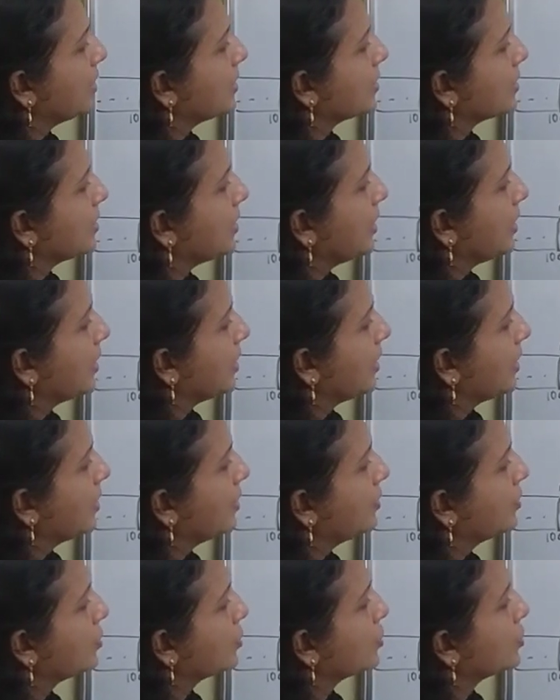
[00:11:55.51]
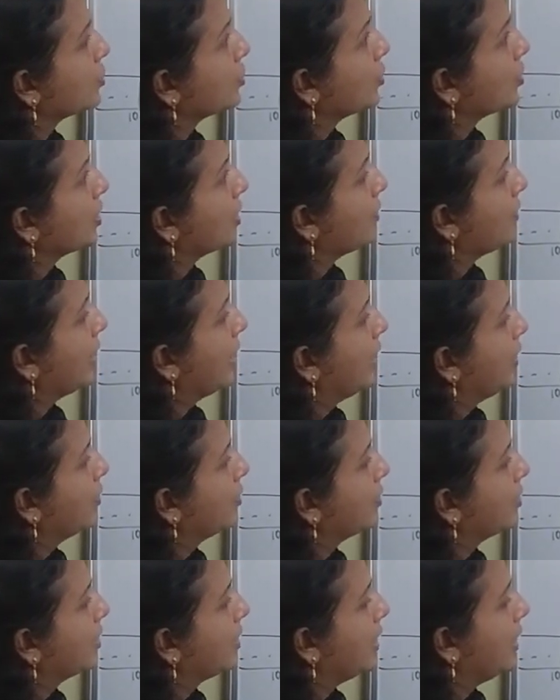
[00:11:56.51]
is needed to store the
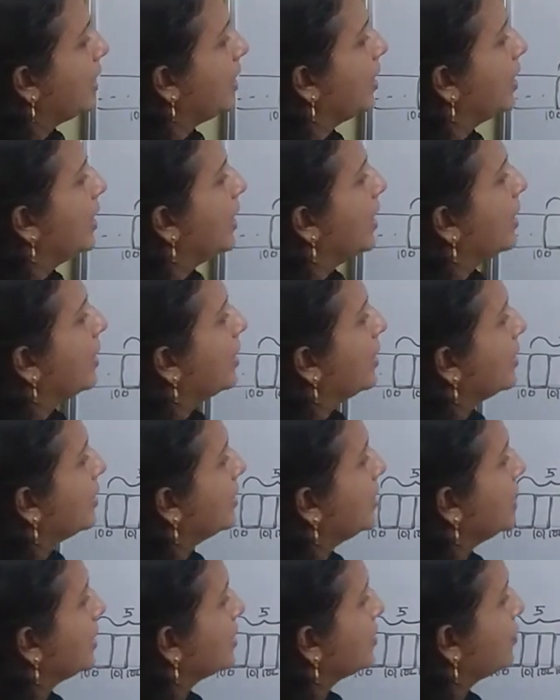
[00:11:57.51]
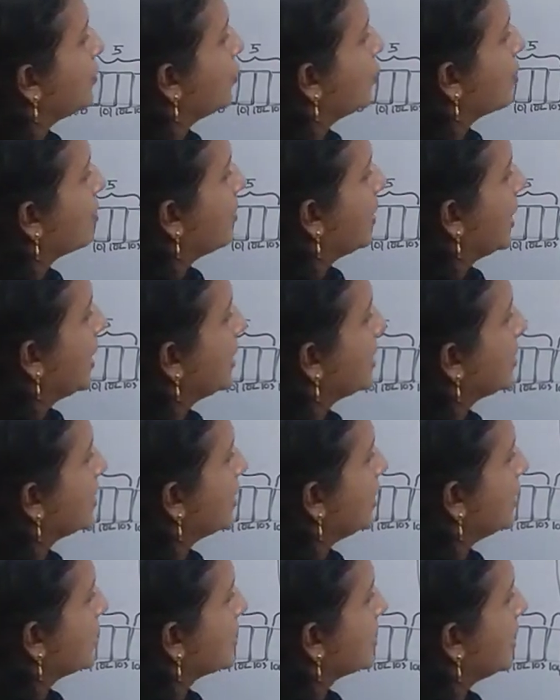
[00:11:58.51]
value 3. This 4
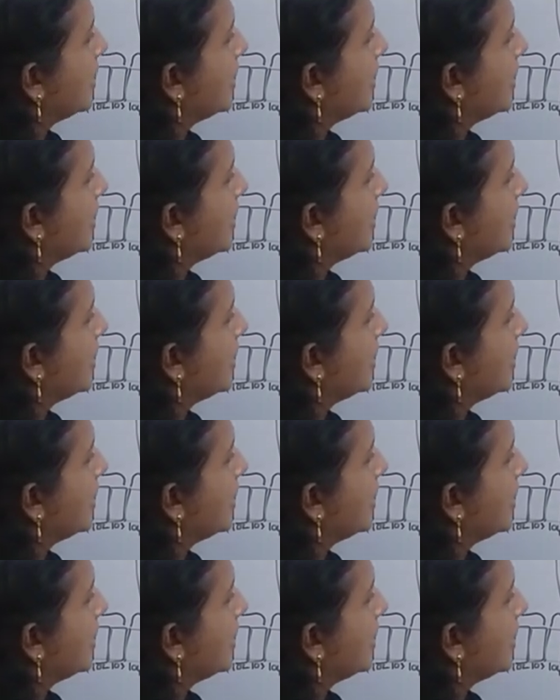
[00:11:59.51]
byte is